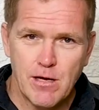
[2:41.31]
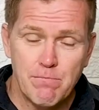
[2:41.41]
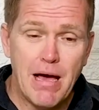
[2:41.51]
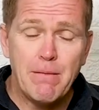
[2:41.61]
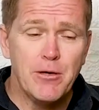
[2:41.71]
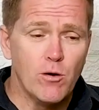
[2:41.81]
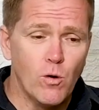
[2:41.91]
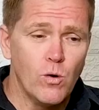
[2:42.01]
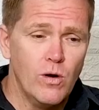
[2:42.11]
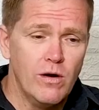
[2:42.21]
Maybe
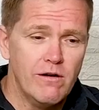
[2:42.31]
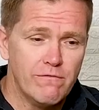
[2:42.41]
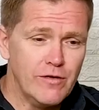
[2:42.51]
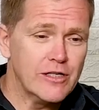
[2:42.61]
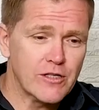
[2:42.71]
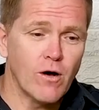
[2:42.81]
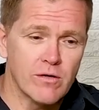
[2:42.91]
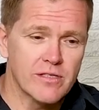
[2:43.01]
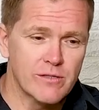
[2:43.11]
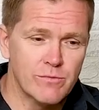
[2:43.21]
your first
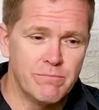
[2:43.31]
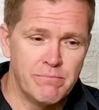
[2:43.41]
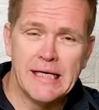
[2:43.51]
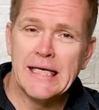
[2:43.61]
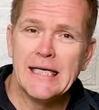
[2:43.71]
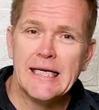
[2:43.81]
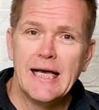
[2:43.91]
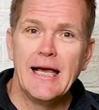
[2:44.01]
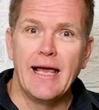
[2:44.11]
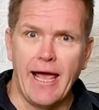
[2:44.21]
answer would be
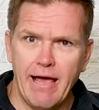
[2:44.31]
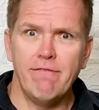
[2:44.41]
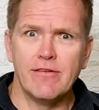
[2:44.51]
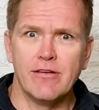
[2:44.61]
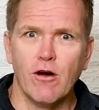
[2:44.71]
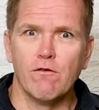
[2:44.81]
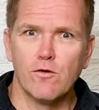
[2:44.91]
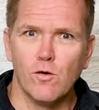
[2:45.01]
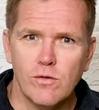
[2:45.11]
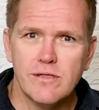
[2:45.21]
heaven,
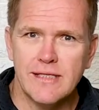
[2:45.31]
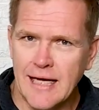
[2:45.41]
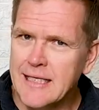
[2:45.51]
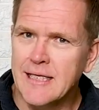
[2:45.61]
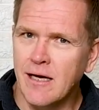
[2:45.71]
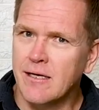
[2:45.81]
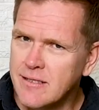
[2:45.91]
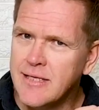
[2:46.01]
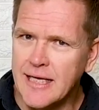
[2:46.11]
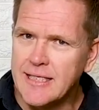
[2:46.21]
of course. That is our
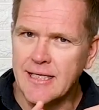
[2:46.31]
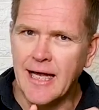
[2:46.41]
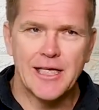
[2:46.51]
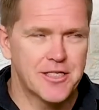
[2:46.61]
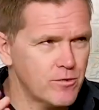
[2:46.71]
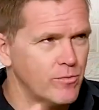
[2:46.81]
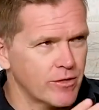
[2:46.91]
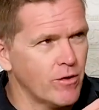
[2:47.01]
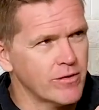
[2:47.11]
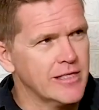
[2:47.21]
destination.
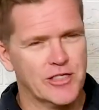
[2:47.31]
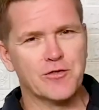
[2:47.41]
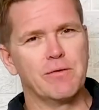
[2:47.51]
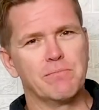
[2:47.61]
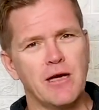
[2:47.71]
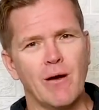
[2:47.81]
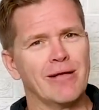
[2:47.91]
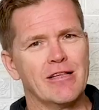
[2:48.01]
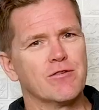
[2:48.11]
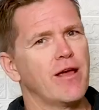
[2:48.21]
We're on this trip
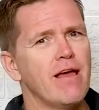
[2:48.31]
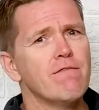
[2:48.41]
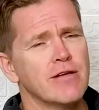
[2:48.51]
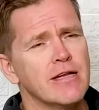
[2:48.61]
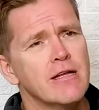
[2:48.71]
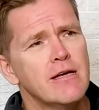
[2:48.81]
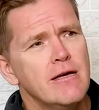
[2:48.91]
going to heaven.